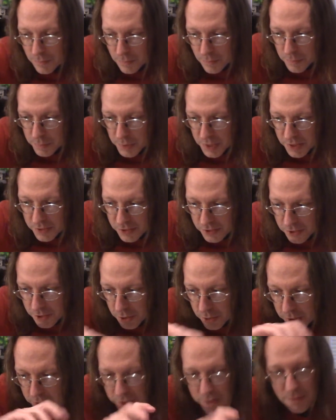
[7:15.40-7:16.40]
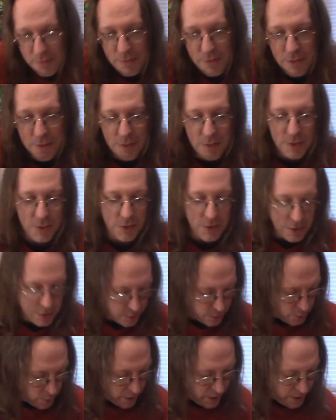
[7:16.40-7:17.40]
Bases loaded,
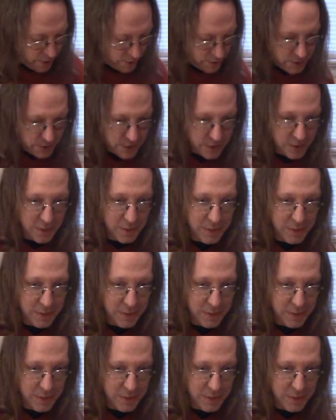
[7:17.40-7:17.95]
two outs.